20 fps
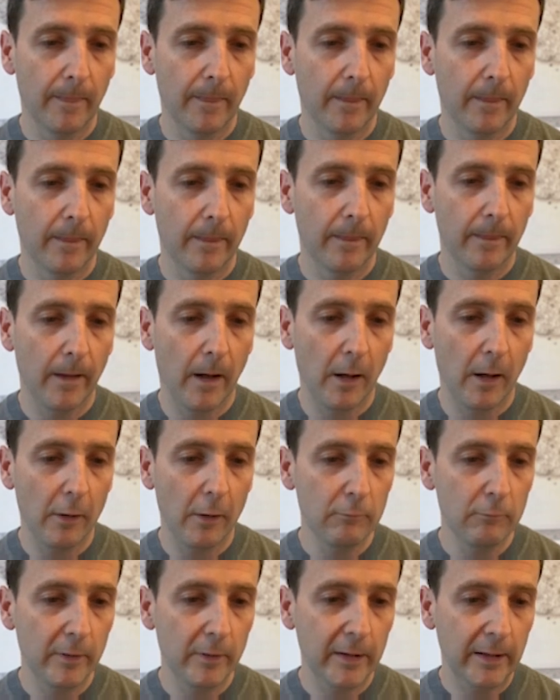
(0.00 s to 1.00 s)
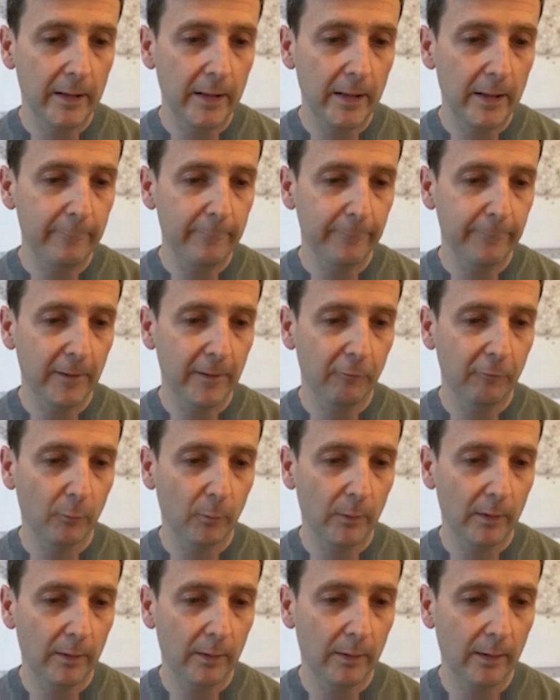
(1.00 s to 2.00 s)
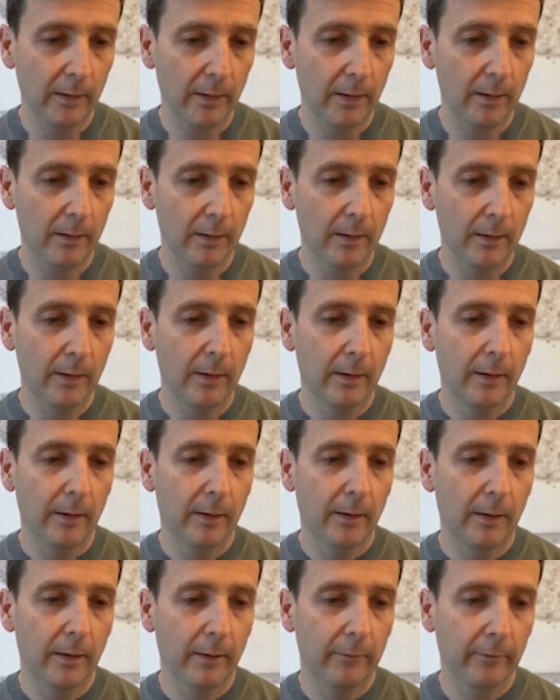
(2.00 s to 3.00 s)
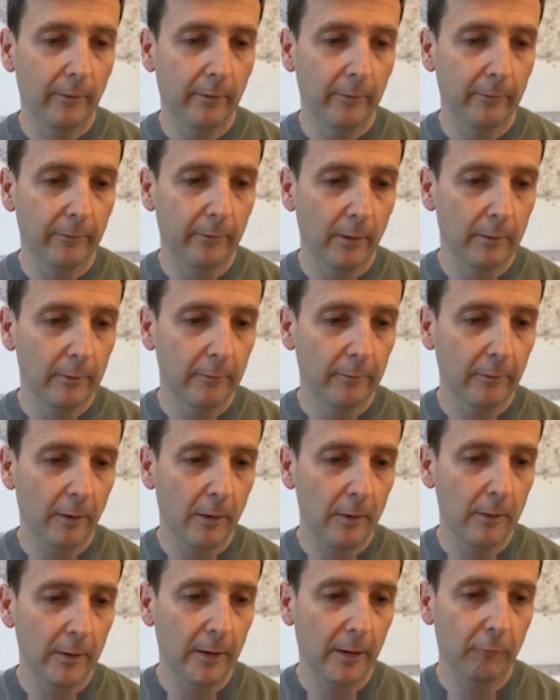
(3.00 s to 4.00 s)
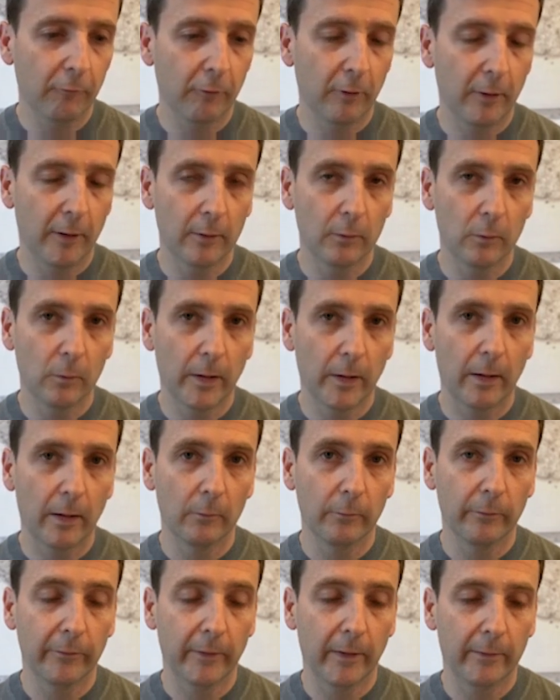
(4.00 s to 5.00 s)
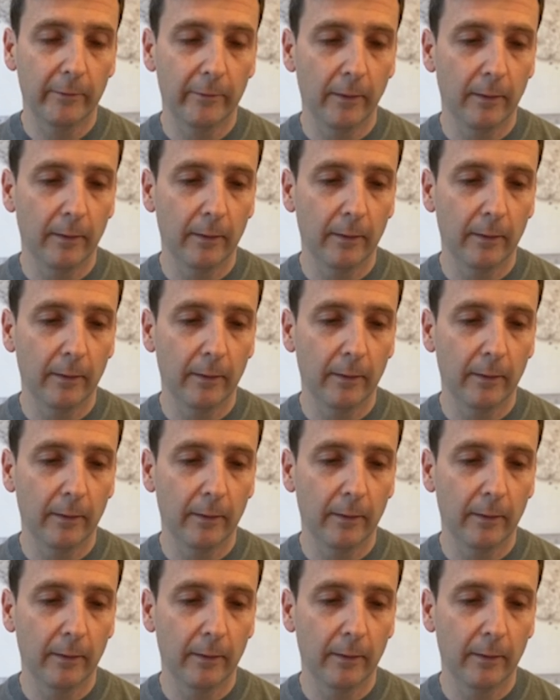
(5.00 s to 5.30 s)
The only key feature we need here is this target triangle count setting.